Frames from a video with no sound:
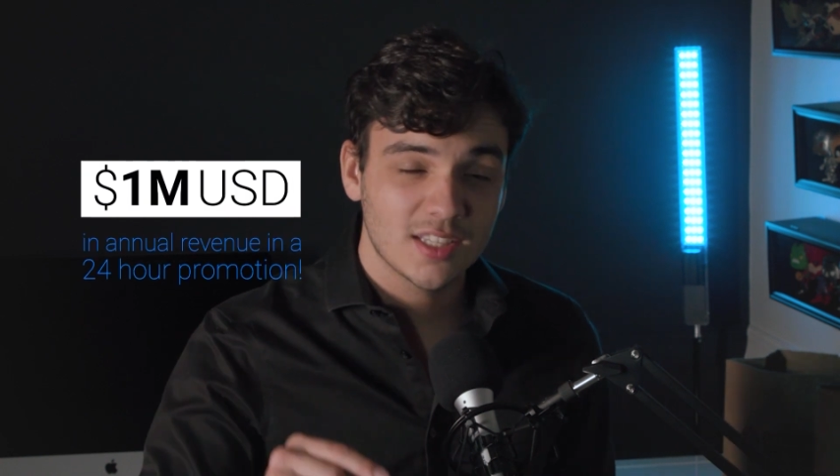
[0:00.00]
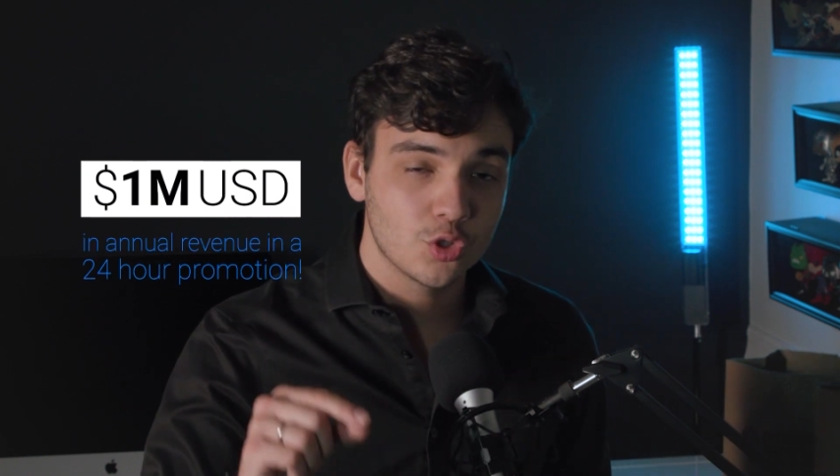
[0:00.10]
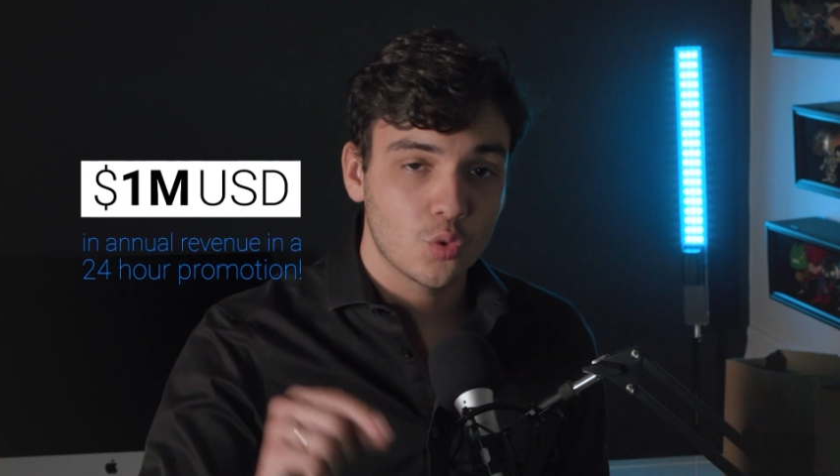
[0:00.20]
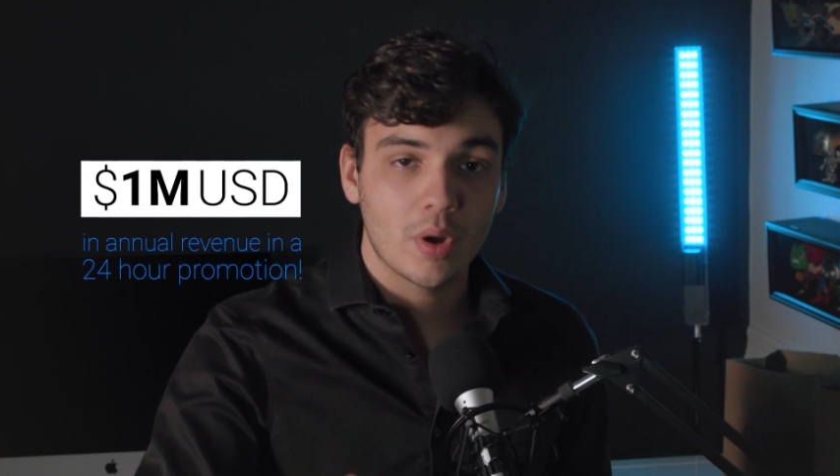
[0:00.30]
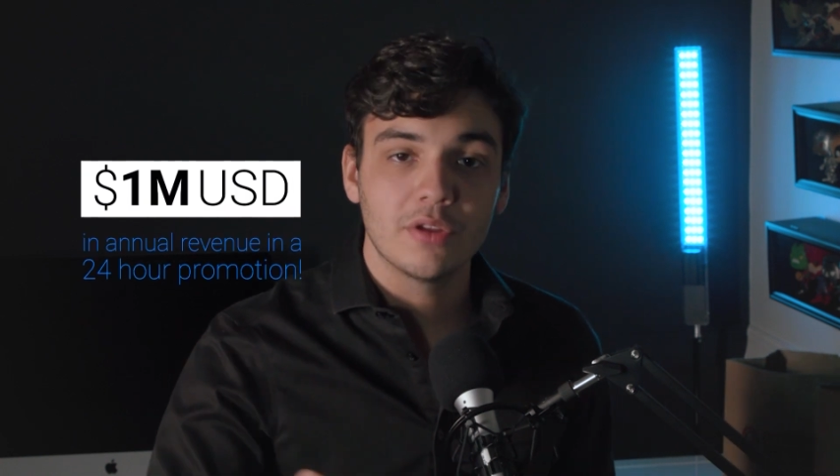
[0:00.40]

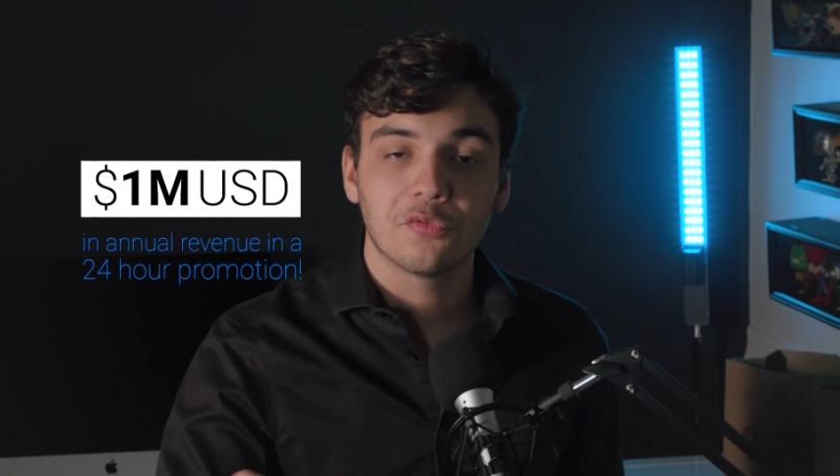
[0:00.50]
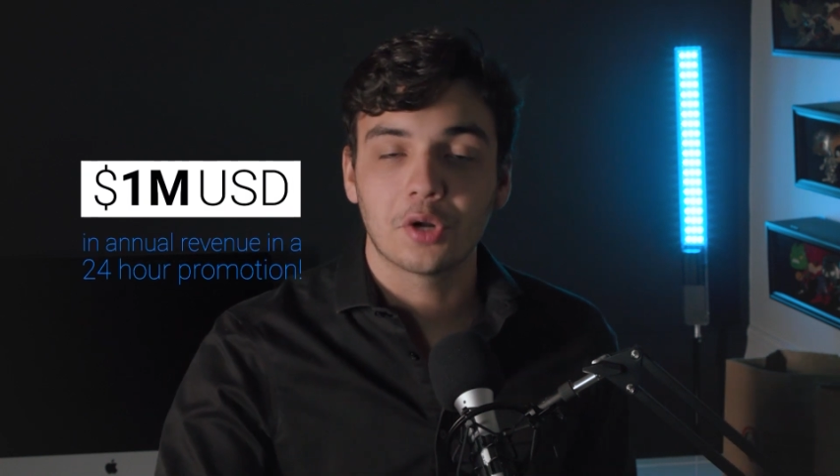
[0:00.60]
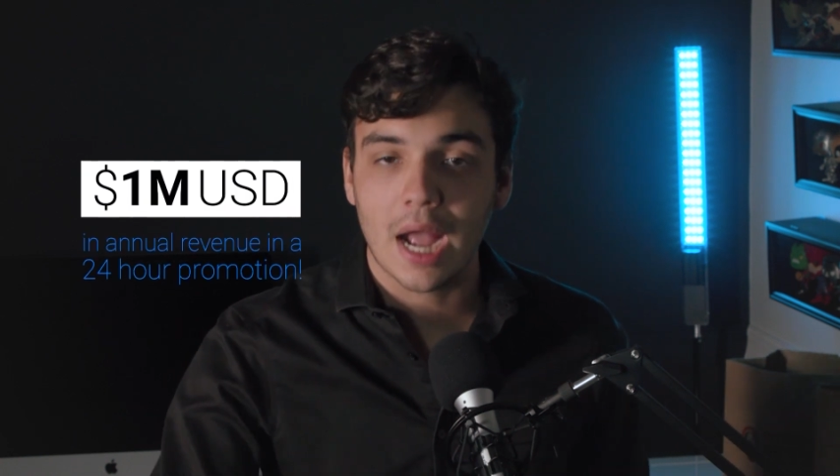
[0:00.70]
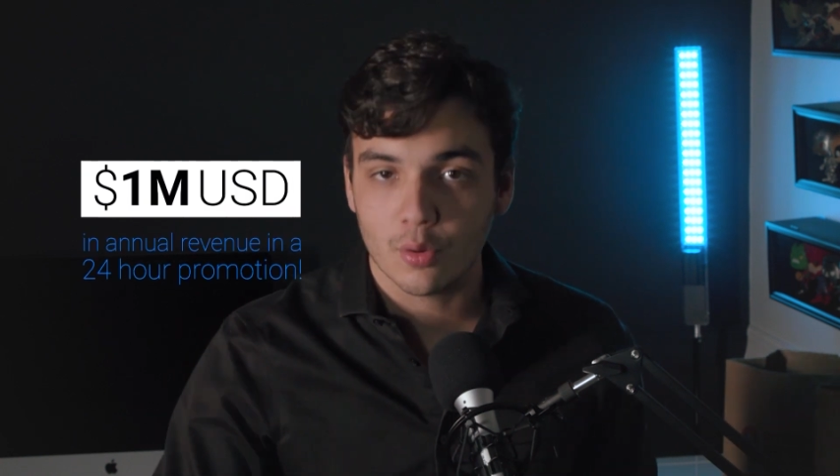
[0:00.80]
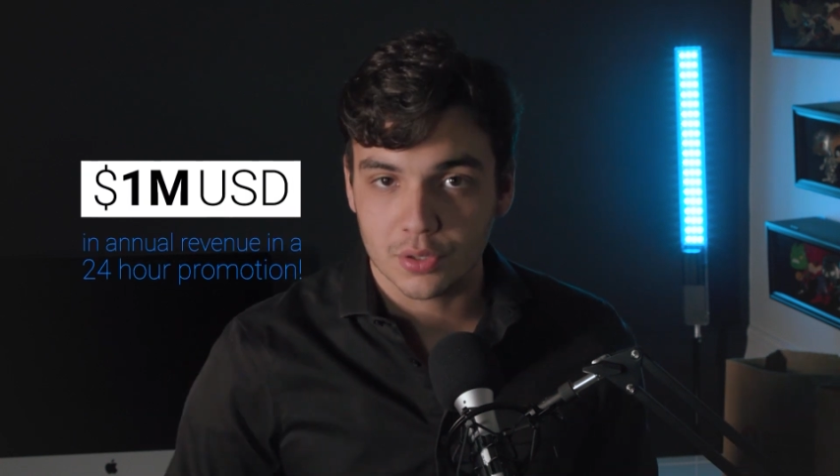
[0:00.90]
than
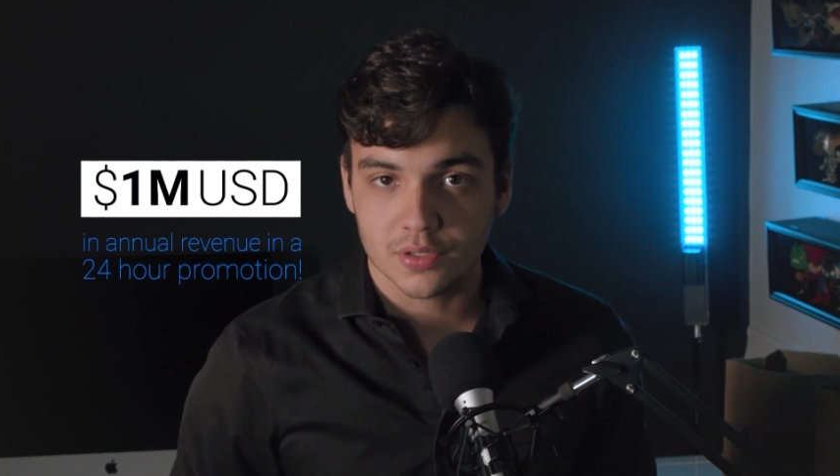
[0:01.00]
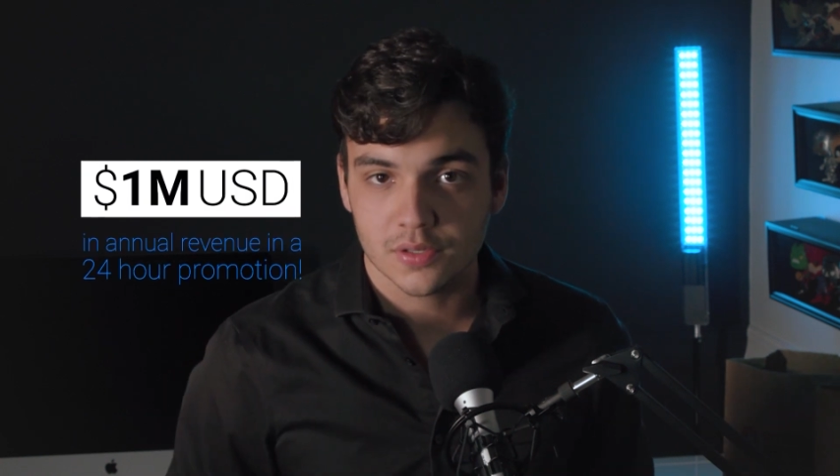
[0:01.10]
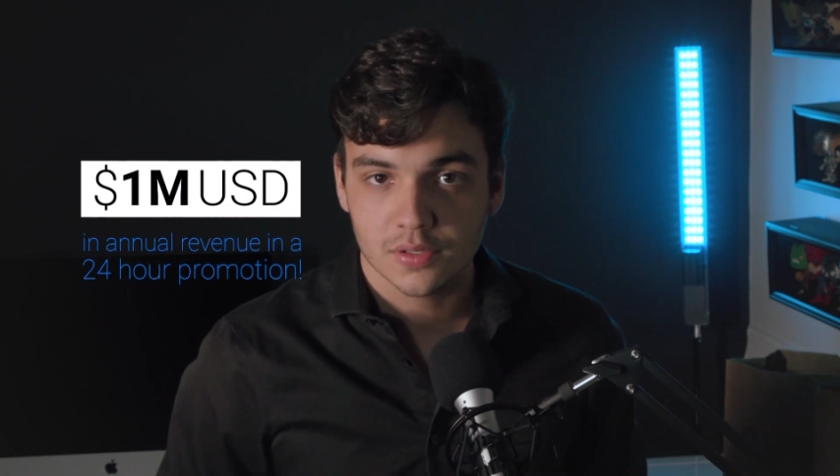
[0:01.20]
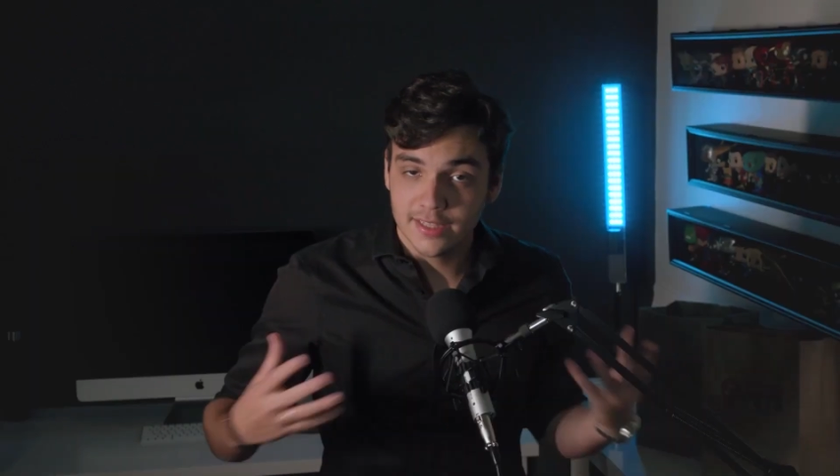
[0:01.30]
24 hours.